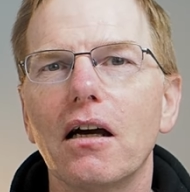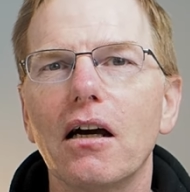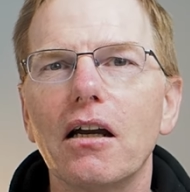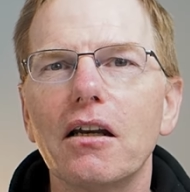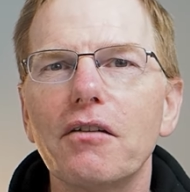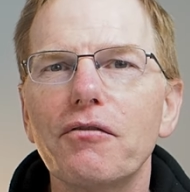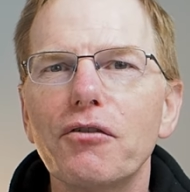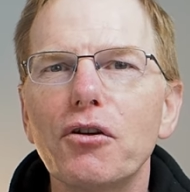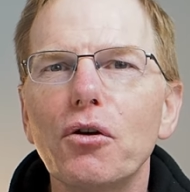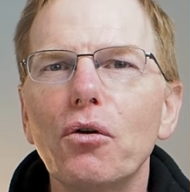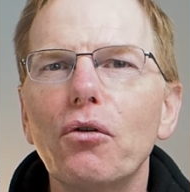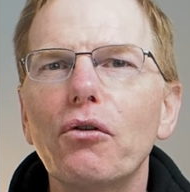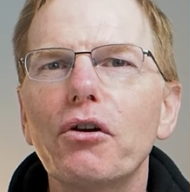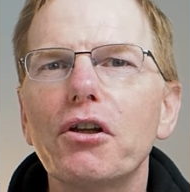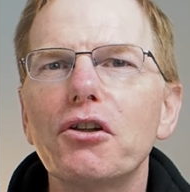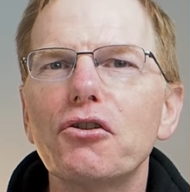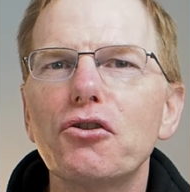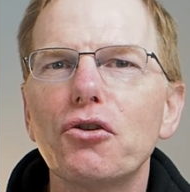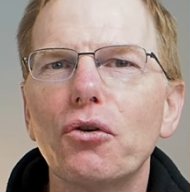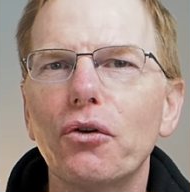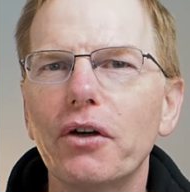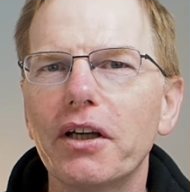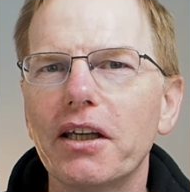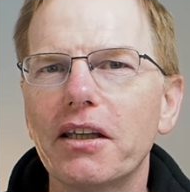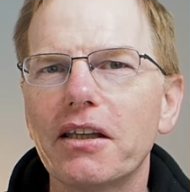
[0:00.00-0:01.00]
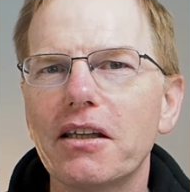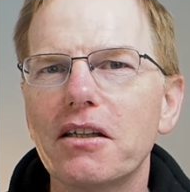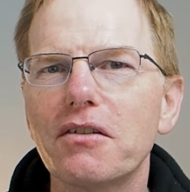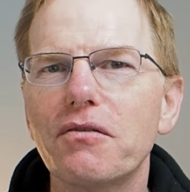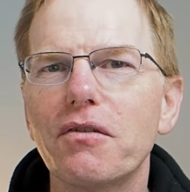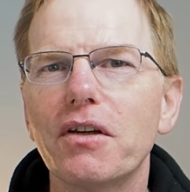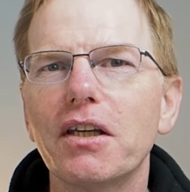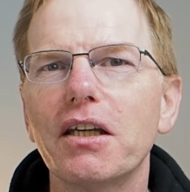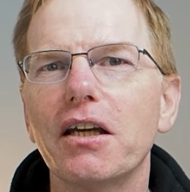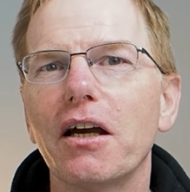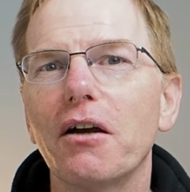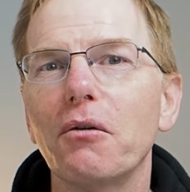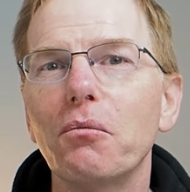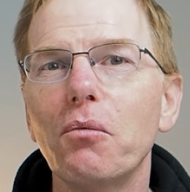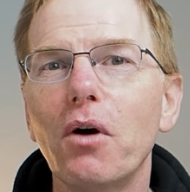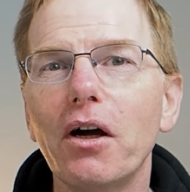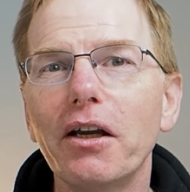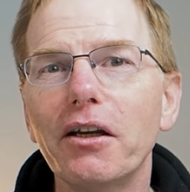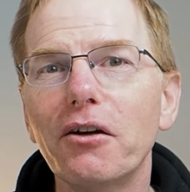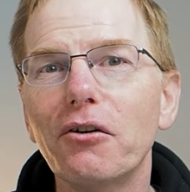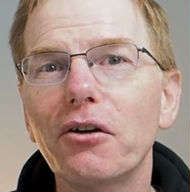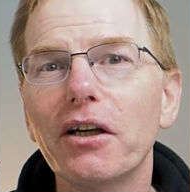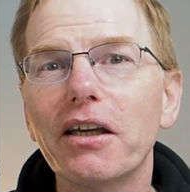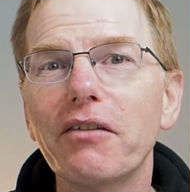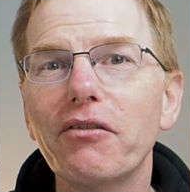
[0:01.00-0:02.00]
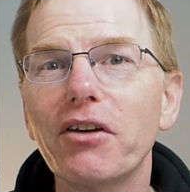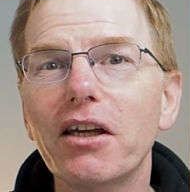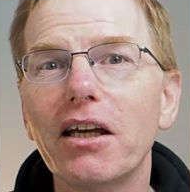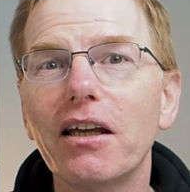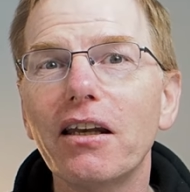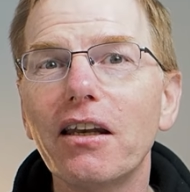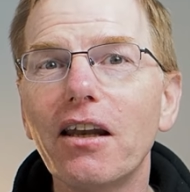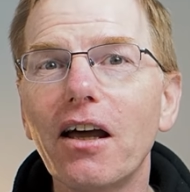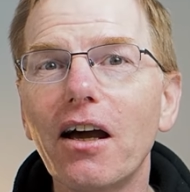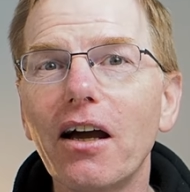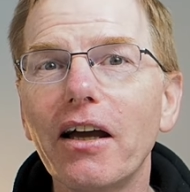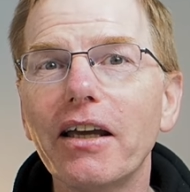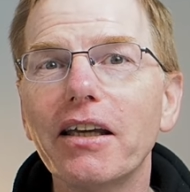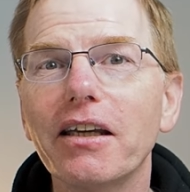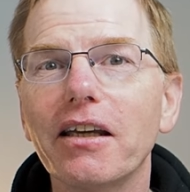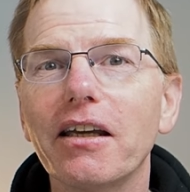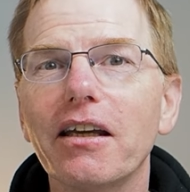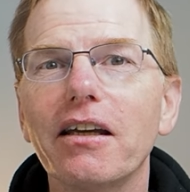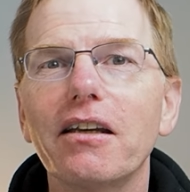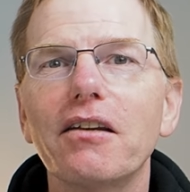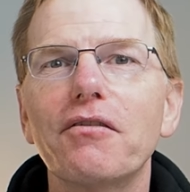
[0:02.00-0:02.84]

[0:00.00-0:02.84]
And if you're enjoying this video, why not give it a like?